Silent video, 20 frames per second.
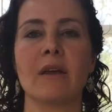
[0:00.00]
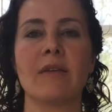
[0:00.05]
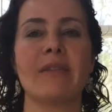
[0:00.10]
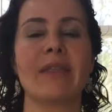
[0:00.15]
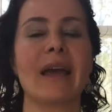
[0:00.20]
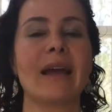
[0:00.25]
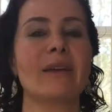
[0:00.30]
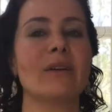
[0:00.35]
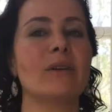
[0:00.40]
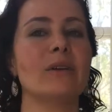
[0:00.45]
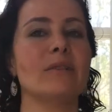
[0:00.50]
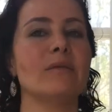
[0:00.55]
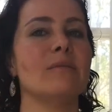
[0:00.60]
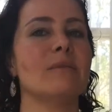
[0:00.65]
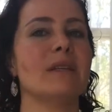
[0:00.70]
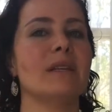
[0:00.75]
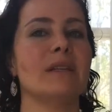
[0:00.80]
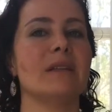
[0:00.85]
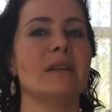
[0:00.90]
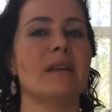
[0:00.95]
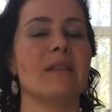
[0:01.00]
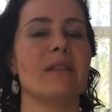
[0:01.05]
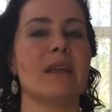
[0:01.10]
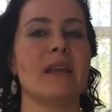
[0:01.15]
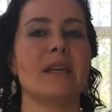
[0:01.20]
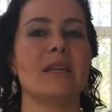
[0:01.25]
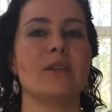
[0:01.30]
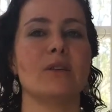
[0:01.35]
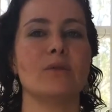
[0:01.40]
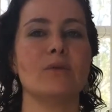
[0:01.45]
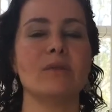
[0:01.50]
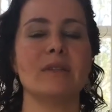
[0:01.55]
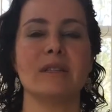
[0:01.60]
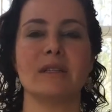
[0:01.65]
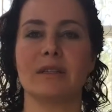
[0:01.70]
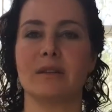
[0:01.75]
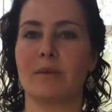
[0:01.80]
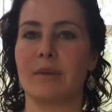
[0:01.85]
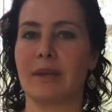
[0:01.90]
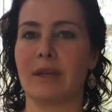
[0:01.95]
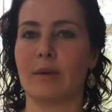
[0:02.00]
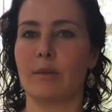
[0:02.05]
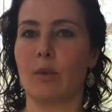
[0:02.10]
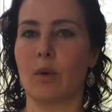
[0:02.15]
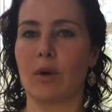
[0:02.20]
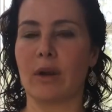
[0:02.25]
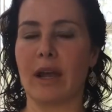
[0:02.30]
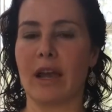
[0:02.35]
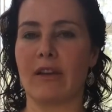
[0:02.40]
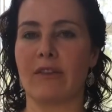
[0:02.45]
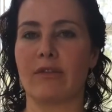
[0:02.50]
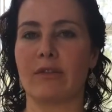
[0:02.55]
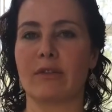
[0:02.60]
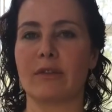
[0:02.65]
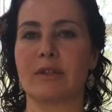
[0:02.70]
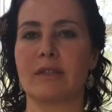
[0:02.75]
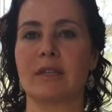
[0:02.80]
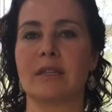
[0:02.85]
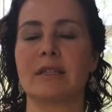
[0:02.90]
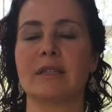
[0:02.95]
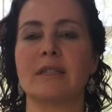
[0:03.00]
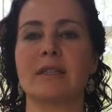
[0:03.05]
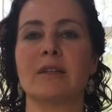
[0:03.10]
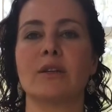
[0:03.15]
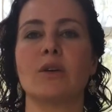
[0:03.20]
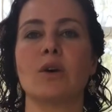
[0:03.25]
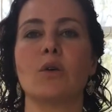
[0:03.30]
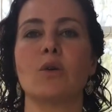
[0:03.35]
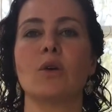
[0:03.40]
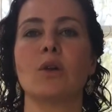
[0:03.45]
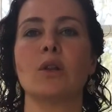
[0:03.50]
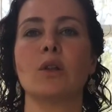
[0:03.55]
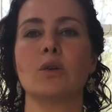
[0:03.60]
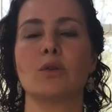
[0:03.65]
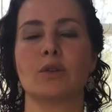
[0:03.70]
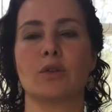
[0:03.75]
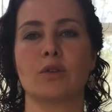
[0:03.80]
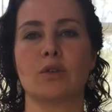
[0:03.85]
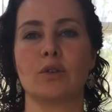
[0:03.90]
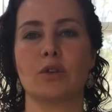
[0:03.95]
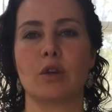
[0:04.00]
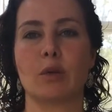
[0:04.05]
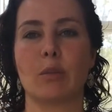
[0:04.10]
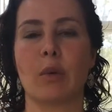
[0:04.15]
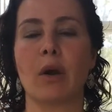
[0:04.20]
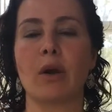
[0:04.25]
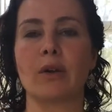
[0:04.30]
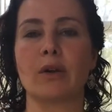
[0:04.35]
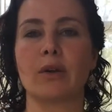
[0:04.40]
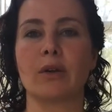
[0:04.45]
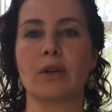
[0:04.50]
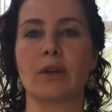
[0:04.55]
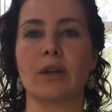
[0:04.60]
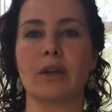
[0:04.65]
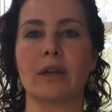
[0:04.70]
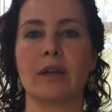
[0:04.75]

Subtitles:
that could mean that you need to make more effort to go closer to your partner.